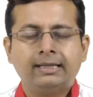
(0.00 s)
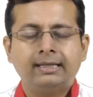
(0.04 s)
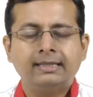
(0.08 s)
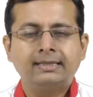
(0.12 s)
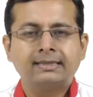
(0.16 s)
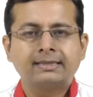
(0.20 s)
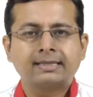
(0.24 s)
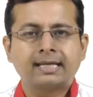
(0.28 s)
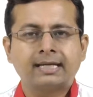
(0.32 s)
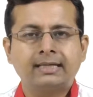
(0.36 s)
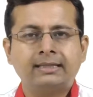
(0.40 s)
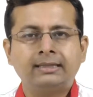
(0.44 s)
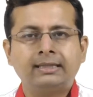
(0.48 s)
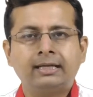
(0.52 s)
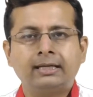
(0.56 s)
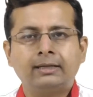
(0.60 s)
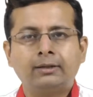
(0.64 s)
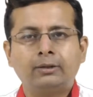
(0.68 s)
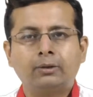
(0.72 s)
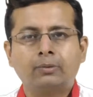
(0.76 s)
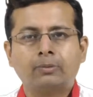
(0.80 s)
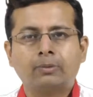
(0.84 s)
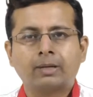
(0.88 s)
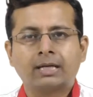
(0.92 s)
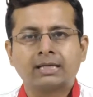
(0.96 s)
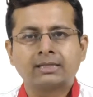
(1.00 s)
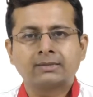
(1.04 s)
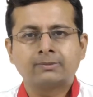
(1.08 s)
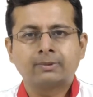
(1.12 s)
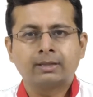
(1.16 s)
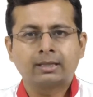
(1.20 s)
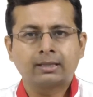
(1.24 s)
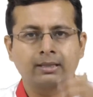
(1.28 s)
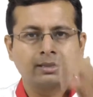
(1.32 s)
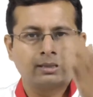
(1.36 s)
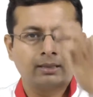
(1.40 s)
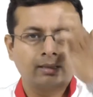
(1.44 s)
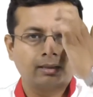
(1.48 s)
inside the
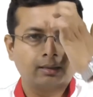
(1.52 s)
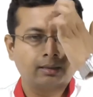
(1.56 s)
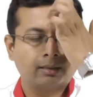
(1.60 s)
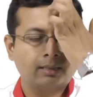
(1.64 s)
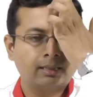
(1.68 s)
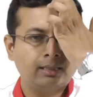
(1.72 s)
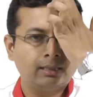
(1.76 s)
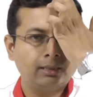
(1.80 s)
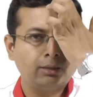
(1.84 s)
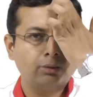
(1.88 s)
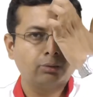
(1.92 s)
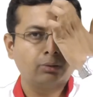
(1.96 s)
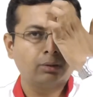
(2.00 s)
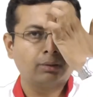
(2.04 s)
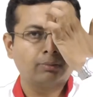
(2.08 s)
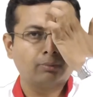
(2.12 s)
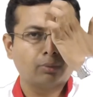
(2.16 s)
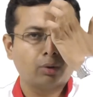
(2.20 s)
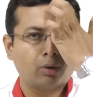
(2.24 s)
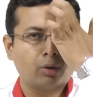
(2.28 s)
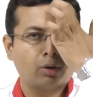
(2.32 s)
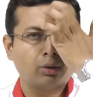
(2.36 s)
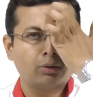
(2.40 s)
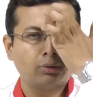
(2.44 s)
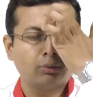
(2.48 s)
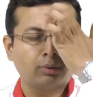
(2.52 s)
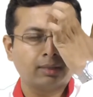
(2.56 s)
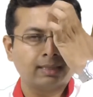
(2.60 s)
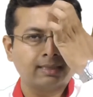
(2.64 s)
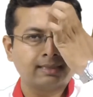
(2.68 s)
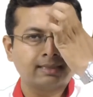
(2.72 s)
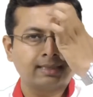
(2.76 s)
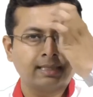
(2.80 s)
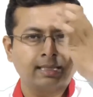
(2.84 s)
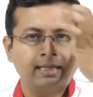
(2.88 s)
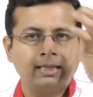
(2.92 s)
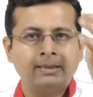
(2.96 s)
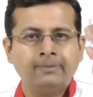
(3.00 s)
endoplasmic reticulum, or you can
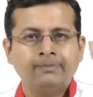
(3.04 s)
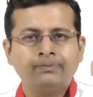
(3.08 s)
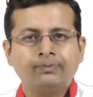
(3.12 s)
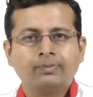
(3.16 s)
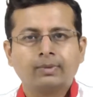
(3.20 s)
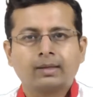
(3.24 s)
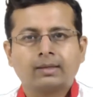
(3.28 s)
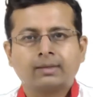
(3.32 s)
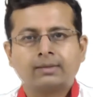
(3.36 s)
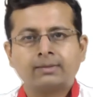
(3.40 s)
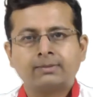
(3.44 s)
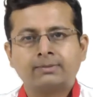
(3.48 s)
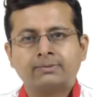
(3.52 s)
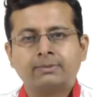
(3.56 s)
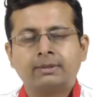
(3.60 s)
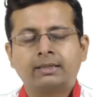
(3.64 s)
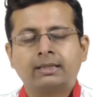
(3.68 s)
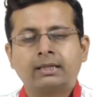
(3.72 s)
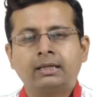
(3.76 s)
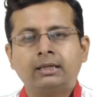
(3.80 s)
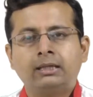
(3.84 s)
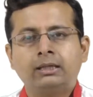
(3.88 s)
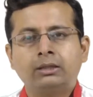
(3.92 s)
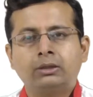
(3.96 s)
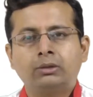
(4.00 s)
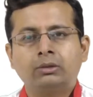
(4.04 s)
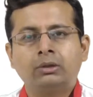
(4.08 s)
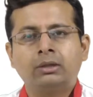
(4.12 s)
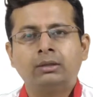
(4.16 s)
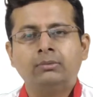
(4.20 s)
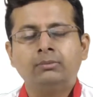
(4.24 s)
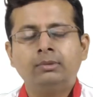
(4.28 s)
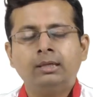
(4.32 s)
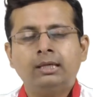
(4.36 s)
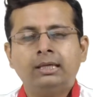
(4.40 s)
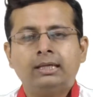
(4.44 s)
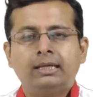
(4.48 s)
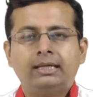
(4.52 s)
say plasmic
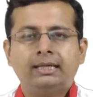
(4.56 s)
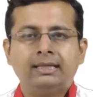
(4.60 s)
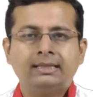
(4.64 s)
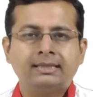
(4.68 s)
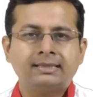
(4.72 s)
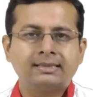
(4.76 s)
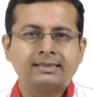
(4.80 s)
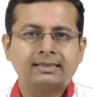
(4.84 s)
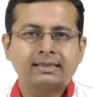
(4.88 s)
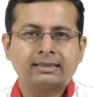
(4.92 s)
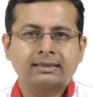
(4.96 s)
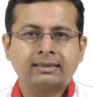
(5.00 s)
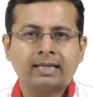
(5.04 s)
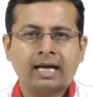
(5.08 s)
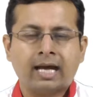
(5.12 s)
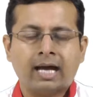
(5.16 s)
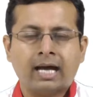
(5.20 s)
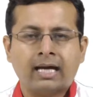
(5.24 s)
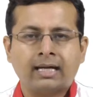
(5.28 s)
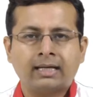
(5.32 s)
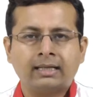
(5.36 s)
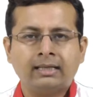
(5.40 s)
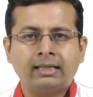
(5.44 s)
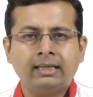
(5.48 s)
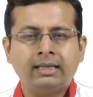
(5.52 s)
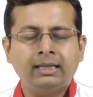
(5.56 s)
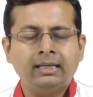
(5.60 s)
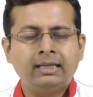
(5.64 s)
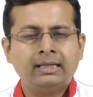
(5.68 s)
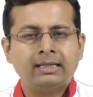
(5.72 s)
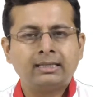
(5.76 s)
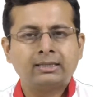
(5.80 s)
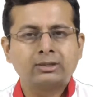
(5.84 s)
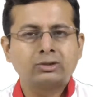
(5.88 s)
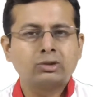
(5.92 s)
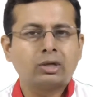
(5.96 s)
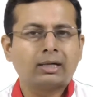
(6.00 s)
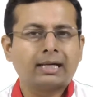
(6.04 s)
reticulum, is the RNA. It
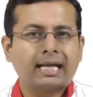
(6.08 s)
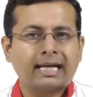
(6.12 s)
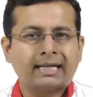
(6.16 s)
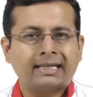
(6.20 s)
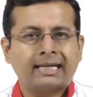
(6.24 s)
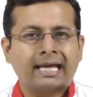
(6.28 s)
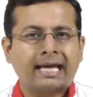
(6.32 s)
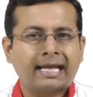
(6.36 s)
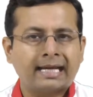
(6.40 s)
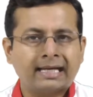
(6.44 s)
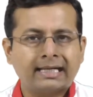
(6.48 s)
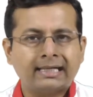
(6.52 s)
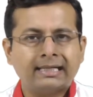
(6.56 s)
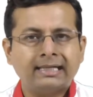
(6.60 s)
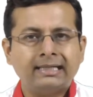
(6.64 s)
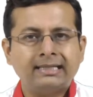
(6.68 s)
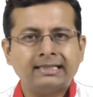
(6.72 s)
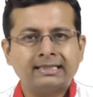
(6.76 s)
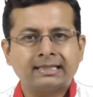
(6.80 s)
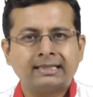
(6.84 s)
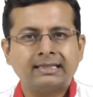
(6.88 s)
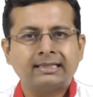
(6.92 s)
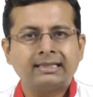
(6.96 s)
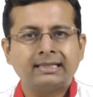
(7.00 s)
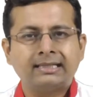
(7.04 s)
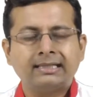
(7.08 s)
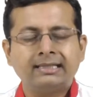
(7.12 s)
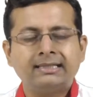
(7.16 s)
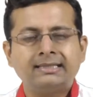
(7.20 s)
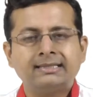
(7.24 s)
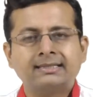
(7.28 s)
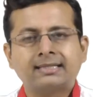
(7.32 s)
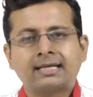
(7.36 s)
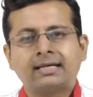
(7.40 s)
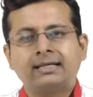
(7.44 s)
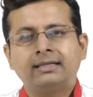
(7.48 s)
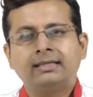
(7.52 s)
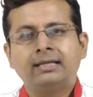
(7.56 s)
is not directly shunted
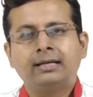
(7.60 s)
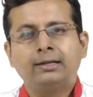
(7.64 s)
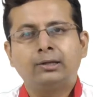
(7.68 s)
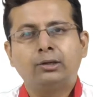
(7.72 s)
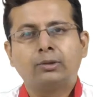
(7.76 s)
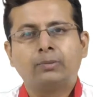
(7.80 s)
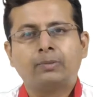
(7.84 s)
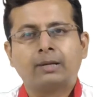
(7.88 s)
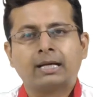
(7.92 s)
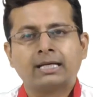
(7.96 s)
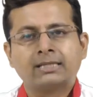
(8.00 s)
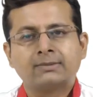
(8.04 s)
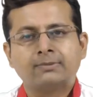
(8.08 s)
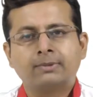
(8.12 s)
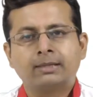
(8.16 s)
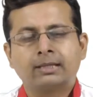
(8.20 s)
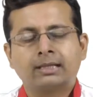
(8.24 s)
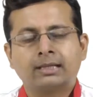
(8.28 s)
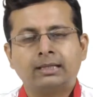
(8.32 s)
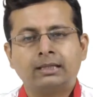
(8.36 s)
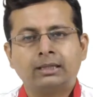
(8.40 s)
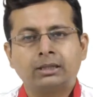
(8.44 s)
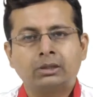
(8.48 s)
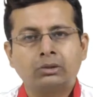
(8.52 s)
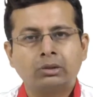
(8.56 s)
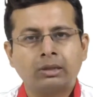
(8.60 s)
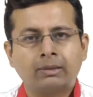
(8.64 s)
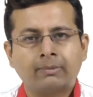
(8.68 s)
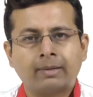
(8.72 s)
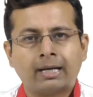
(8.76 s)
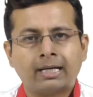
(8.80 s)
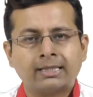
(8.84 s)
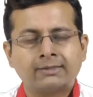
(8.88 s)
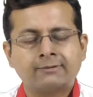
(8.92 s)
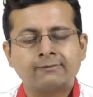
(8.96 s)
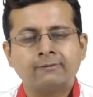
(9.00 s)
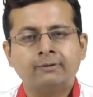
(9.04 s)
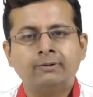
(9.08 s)
inside the endoplasmic reticulum,
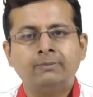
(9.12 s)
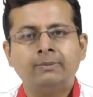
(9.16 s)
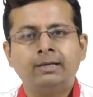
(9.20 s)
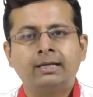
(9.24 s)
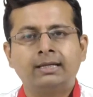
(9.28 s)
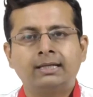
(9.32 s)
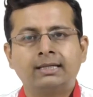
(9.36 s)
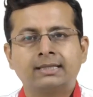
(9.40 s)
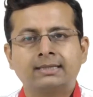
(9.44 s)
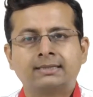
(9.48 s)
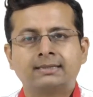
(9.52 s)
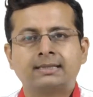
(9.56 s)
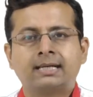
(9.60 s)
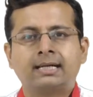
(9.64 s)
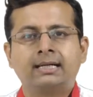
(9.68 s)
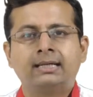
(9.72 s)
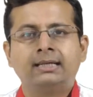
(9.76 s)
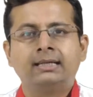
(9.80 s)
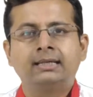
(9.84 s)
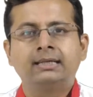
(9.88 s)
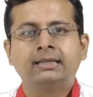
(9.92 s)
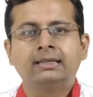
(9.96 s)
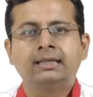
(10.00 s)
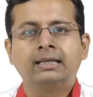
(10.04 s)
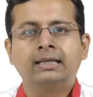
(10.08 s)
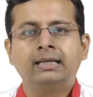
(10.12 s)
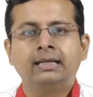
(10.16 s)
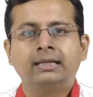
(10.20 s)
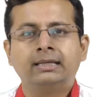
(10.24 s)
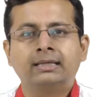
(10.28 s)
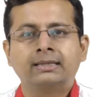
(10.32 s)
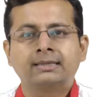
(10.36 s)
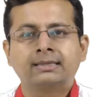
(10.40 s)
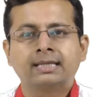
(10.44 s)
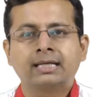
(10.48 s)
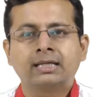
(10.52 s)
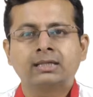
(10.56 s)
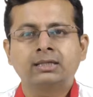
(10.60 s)
as we will be understanding in the
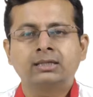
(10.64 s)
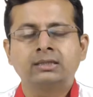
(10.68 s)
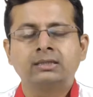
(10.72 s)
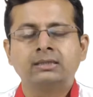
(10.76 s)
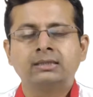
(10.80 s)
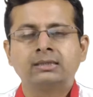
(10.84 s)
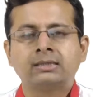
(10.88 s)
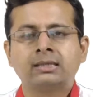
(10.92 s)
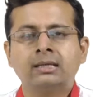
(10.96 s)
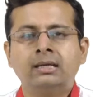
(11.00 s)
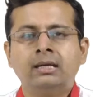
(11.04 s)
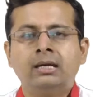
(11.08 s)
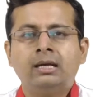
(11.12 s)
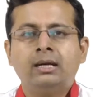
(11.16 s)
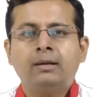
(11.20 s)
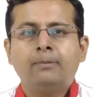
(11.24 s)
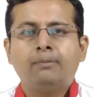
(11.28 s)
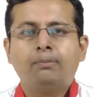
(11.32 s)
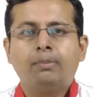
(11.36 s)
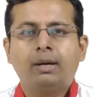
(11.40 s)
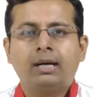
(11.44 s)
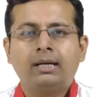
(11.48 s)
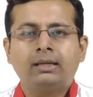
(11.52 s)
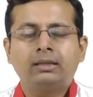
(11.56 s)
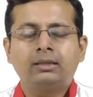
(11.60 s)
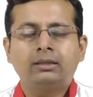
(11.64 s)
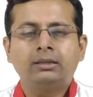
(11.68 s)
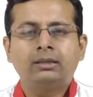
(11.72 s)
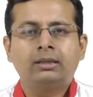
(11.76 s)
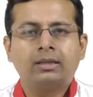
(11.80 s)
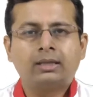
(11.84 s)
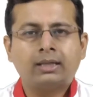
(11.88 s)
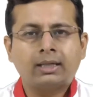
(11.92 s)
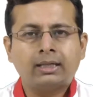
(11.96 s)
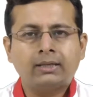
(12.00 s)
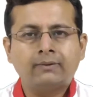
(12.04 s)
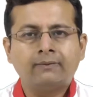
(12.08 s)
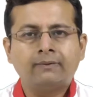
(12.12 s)
later sections, but
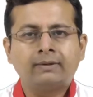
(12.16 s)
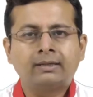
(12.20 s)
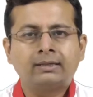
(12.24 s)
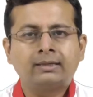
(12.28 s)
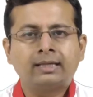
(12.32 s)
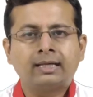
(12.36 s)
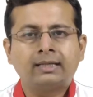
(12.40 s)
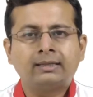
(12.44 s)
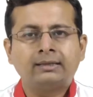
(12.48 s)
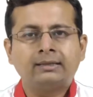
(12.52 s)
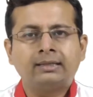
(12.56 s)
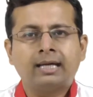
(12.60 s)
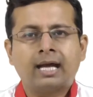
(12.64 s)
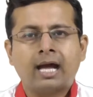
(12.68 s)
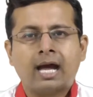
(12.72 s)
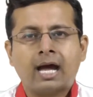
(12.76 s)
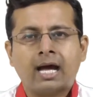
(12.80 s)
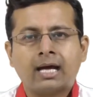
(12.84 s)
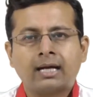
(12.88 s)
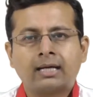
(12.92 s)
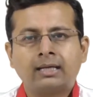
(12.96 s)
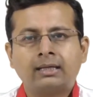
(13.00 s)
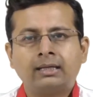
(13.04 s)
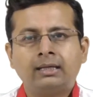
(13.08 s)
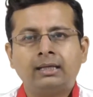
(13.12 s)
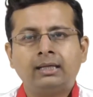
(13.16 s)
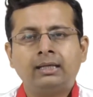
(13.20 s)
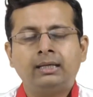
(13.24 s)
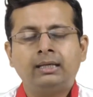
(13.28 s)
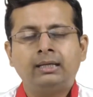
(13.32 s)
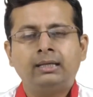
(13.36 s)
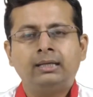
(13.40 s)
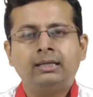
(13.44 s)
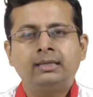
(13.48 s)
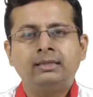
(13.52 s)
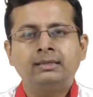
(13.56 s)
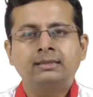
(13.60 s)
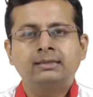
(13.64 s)
whatever that the
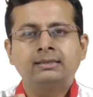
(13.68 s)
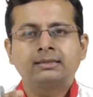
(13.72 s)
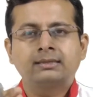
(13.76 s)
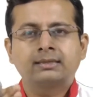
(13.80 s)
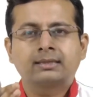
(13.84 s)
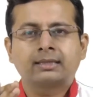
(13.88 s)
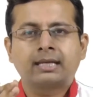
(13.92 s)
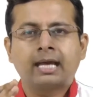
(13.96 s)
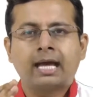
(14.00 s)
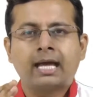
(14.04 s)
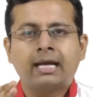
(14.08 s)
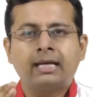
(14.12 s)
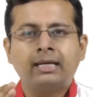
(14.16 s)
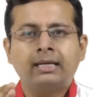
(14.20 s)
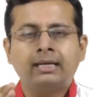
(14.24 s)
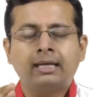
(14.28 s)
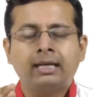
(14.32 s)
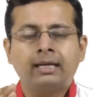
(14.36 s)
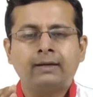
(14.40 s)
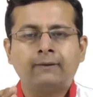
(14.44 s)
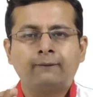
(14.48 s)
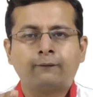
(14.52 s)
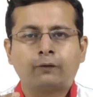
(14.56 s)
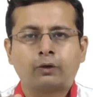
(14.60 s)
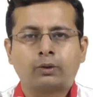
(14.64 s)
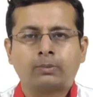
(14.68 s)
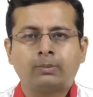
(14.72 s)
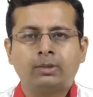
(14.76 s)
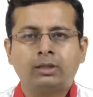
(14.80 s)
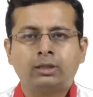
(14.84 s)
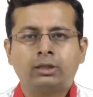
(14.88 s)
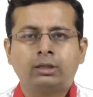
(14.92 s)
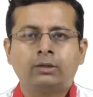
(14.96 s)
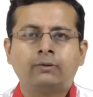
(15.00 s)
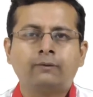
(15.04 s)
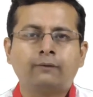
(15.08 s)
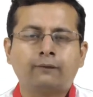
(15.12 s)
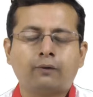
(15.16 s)
RNA is carrying
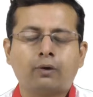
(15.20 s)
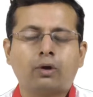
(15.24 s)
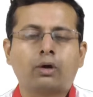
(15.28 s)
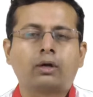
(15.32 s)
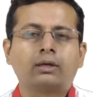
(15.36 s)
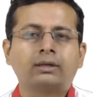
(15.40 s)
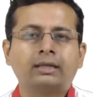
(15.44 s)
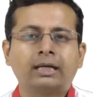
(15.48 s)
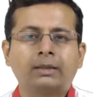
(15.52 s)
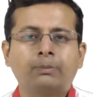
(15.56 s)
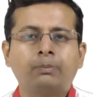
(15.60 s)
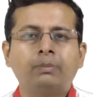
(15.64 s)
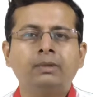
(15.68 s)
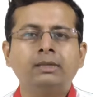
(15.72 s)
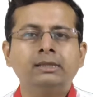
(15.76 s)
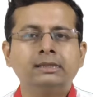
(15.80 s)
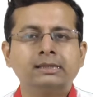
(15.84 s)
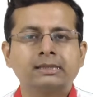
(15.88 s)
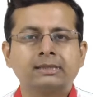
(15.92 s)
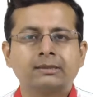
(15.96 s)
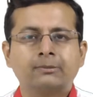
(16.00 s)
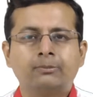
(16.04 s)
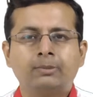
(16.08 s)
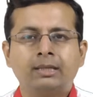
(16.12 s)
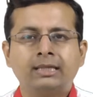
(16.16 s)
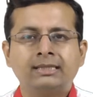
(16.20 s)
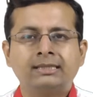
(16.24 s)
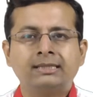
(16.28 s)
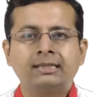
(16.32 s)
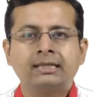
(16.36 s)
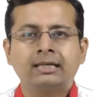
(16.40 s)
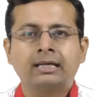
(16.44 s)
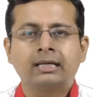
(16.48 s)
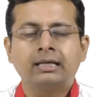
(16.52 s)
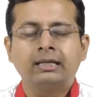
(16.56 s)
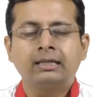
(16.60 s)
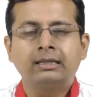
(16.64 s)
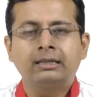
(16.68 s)
information for, that means
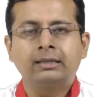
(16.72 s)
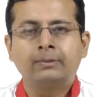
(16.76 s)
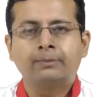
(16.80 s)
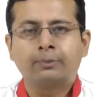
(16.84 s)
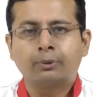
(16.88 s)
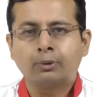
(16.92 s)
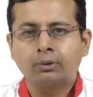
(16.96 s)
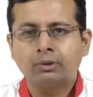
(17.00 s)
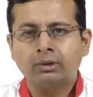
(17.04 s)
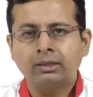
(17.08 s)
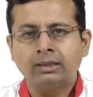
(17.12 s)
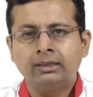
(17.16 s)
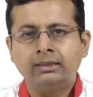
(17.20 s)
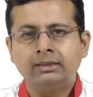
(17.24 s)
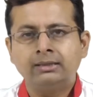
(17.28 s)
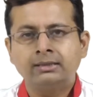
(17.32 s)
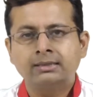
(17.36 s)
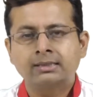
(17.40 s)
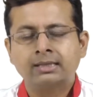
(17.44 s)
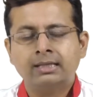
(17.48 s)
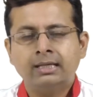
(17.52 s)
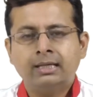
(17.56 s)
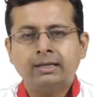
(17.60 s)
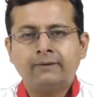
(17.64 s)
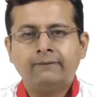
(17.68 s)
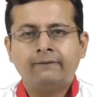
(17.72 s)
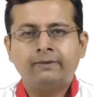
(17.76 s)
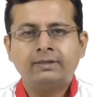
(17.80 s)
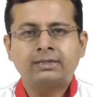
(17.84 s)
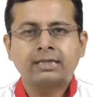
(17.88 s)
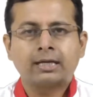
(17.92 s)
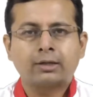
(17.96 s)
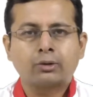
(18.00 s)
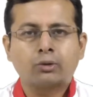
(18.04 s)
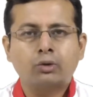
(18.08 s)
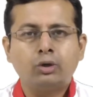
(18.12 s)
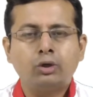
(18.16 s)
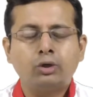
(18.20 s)
basically the proteins which
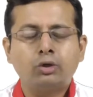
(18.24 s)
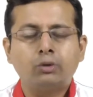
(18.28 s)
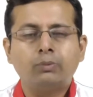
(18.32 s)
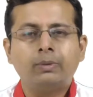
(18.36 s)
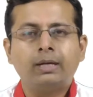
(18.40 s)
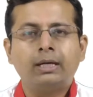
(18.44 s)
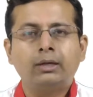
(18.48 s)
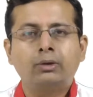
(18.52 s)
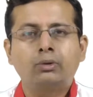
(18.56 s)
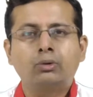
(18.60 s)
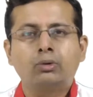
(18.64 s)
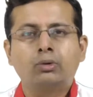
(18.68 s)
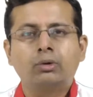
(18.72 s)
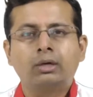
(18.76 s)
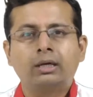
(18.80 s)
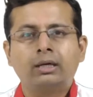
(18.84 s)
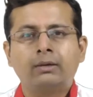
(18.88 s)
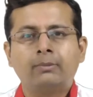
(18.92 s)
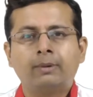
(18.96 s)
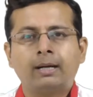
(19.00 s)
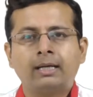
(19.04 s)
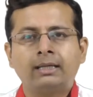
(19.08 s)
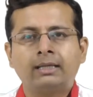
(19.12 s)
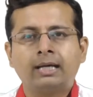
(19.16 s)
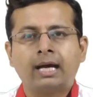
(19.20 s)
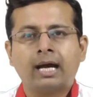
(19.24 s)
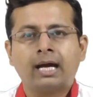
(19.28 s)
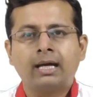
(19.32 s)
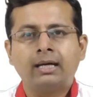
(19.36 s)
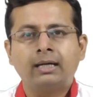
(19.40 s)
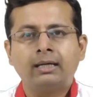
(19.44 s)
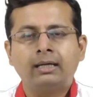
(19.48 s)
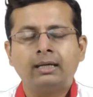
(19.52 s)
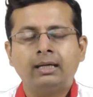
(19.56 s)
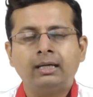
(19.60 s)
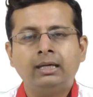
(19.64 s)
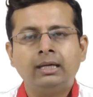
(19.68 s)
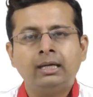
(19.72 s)
are going to be encoded by the
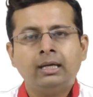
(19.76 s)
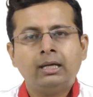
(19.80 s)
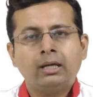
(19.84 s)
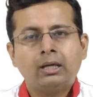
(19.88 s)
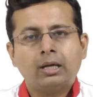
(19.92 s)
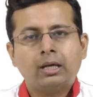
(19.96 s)
RNA,